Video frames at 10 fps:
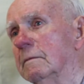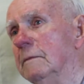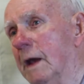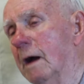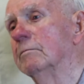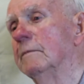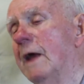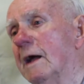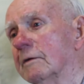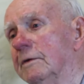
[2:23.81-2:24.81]
Yeah,
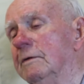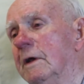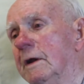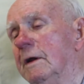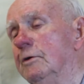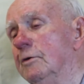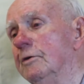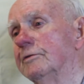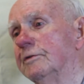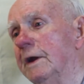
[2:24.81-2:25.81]
Niles in
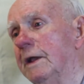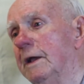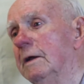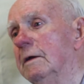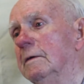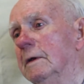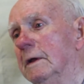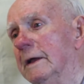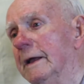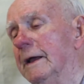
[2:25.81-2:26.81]
Union City,
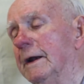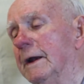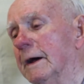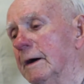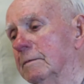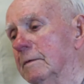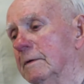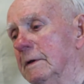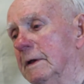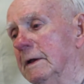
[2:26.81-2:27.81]
and
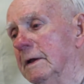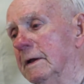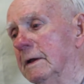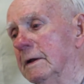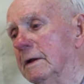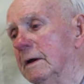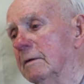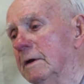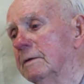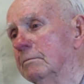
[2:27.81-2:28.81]
yeah,
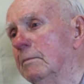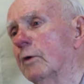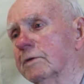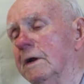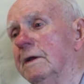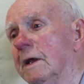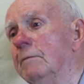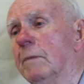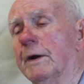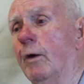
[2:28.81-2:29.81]
mostly,
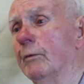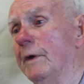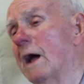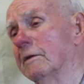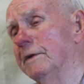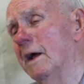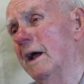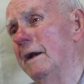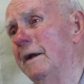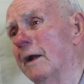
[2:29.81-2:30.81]
but
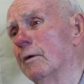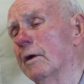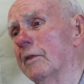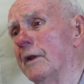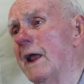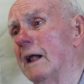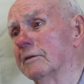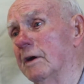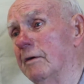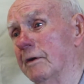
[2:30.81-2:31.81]
not only the
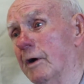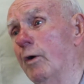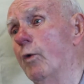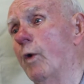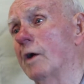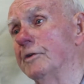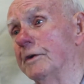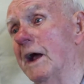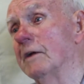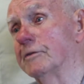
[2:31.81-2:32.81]
Niles area, the whole
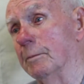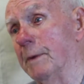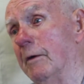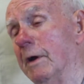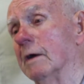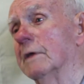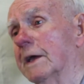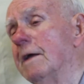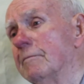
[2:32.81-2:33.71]
Washington Township area. They came